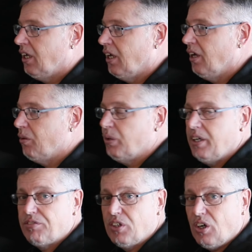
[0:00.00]
We
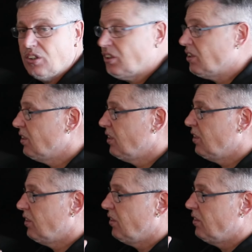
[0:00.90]
have got
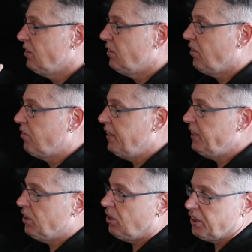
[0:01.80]

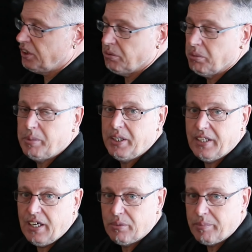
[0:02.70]
3 targets that will be
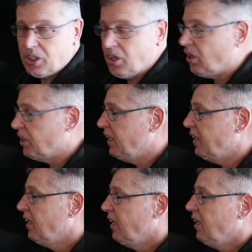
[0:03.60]
there up the guardian.
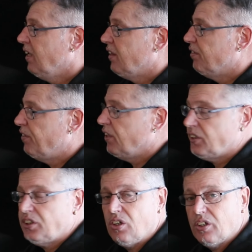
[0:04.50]
The
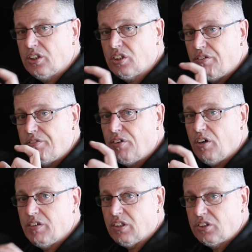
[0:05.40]
first target has got
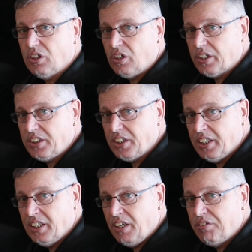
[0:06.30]
5 little targets
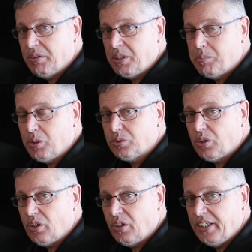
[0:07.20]
in. If you hit a
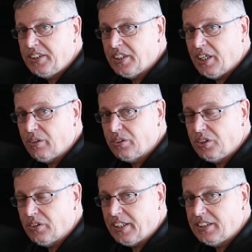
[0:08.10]
bullseye on each of
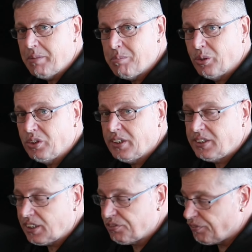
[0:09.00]
those, you'll get 10 points
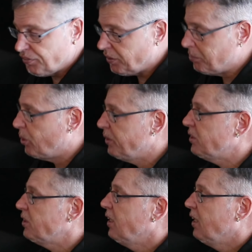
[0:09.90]
each, that's 50
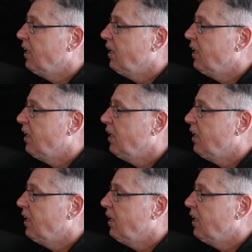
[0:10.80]
points.